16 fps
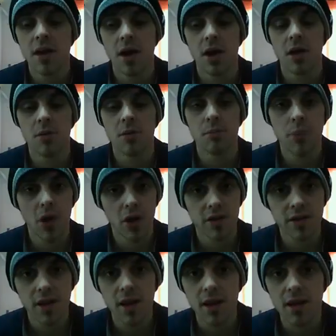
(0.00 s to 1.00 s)
Per
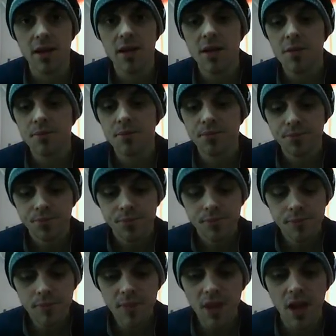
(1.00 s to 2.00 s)
day,
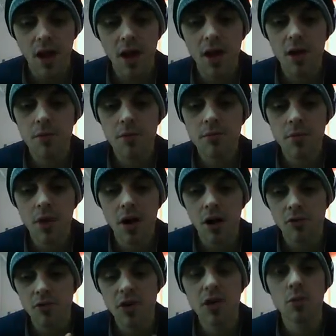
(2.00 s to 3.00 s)

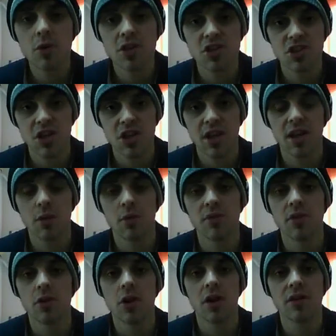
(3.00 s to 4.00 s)
I really want to share that with
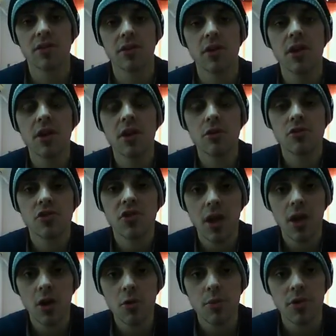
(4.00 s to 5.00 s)
you guys, so that it will just
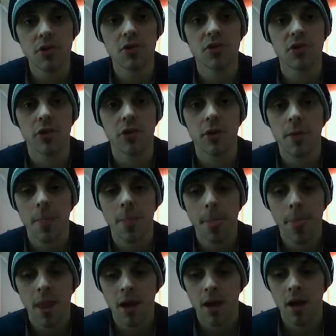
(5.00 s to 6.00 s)
help you to
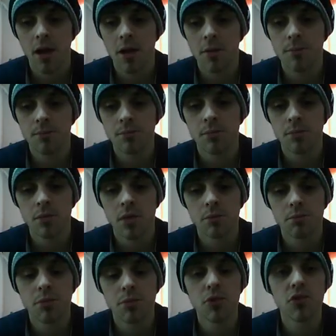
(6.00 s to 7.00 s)

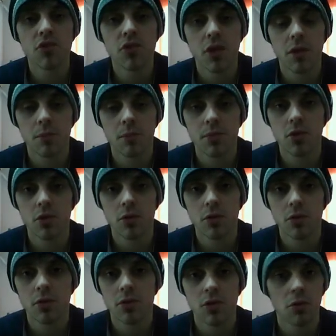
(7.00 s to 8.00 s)
boost up
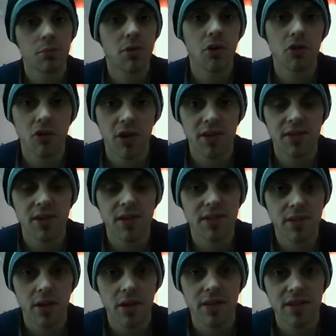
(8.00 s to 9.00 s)
your progress
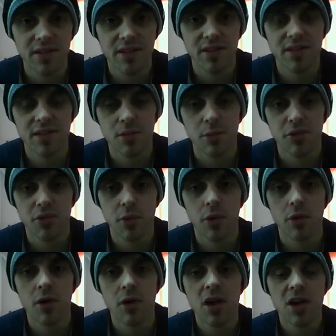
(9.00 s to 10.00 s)
inside the system as
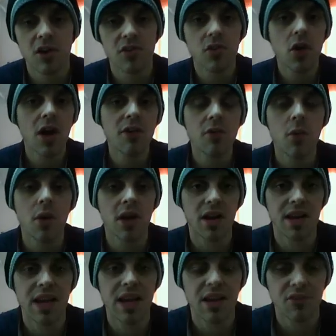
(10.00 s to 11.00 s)
well. Because not everyone
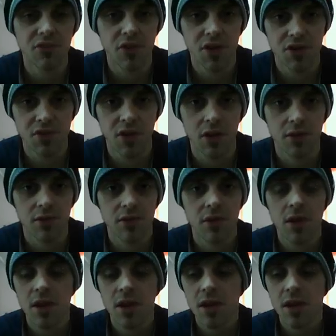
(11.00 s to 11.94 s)
can add fresh funds.